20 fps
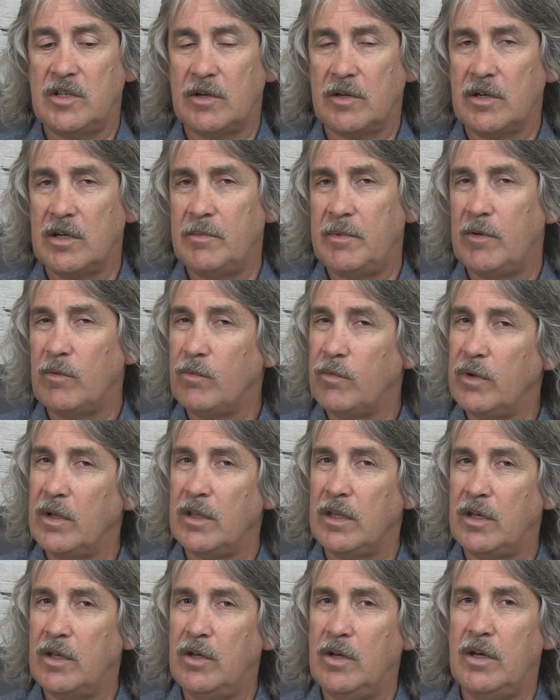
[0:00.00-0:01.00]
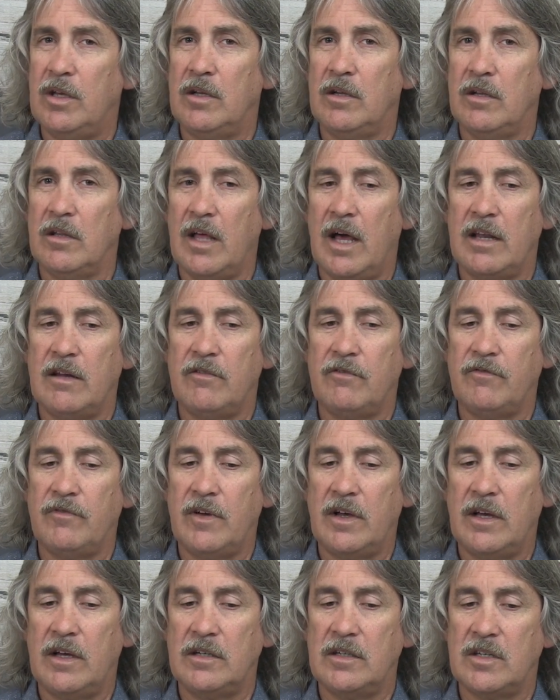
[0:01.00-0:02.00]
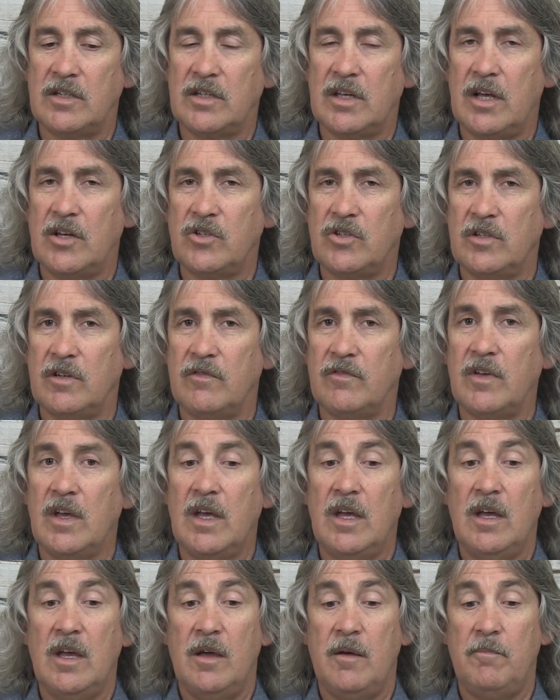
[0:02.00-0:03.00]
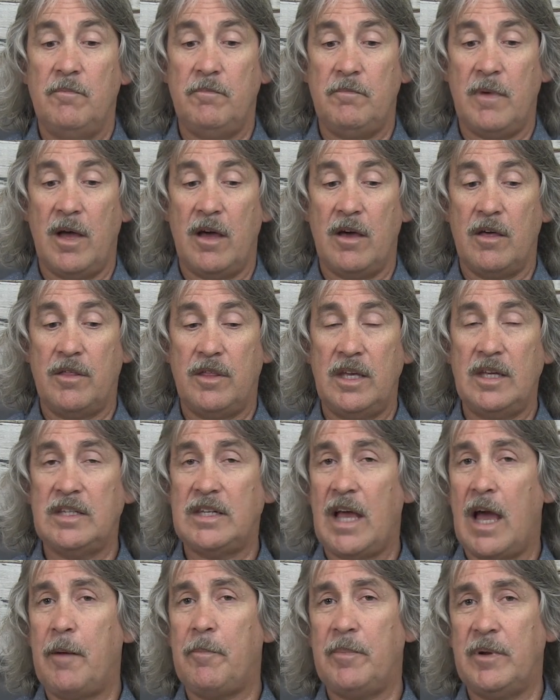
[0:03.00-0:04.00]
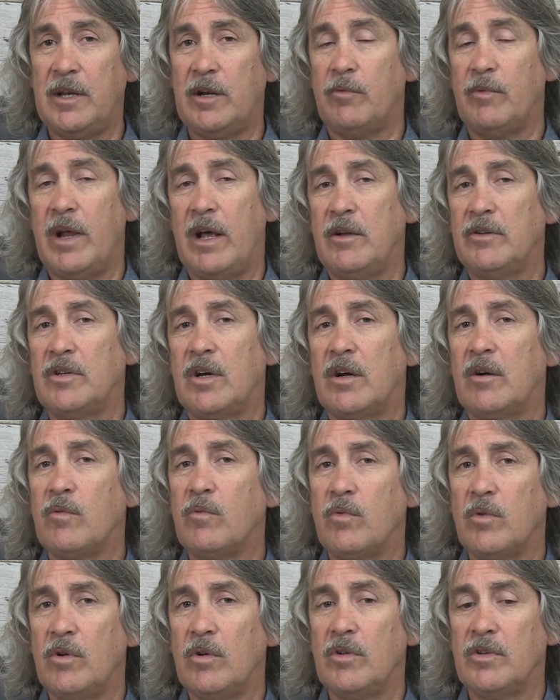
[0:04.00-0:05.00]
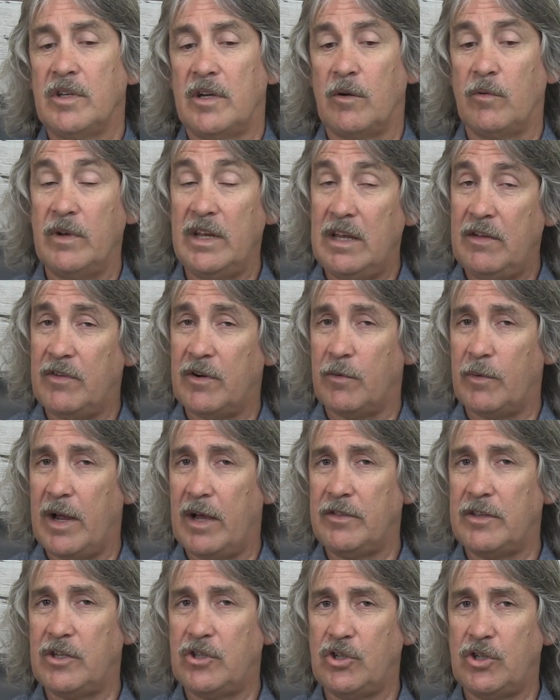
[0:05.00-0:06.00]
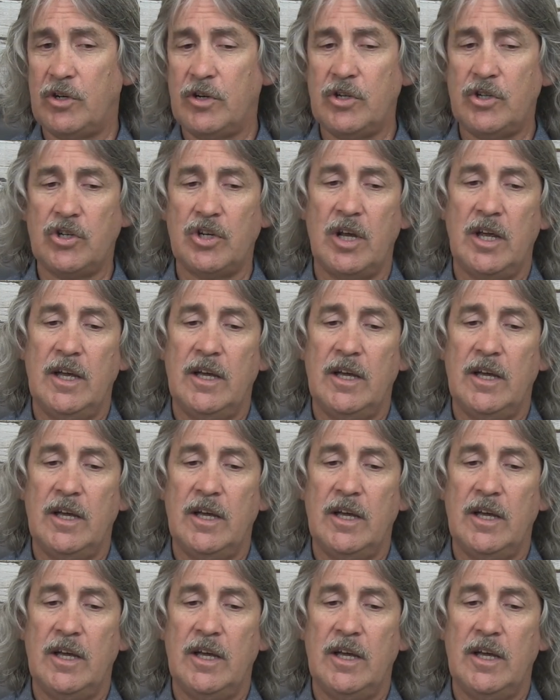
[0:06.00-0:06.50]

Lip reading: They're going to be really good. A lot of discussion of things happening around our world and even around the church,